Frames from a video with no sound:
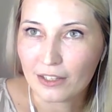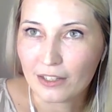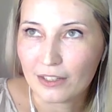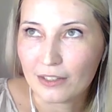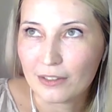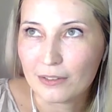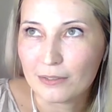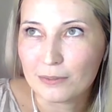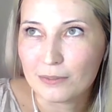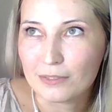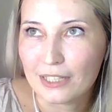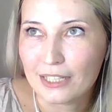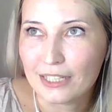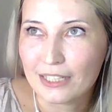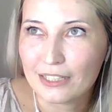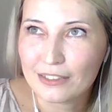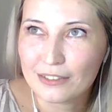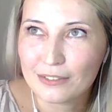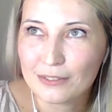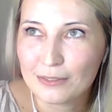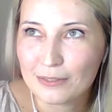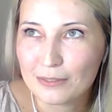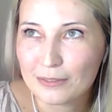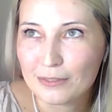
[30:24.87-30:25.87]
eh,
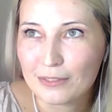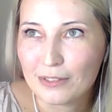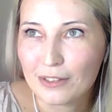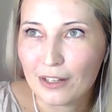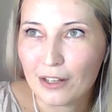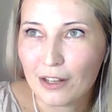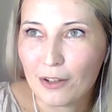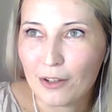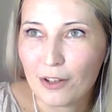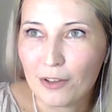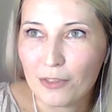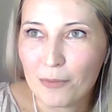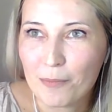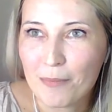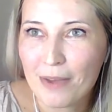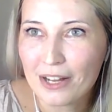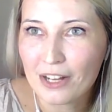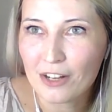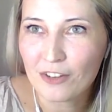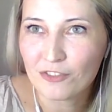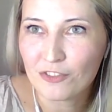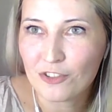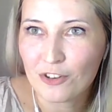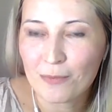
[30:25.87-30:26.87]
like uh, on
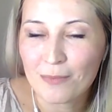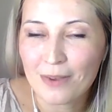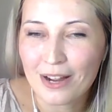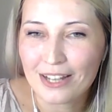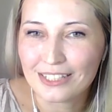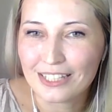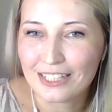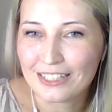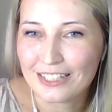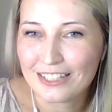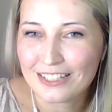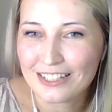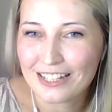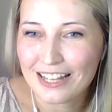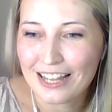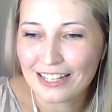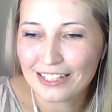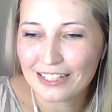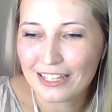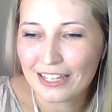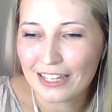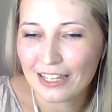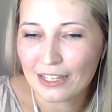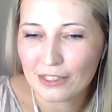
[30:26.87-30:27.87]
back of your mind that is
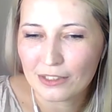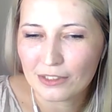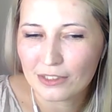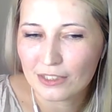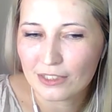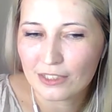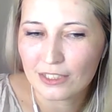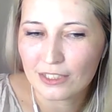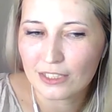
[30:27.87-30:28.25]
like hey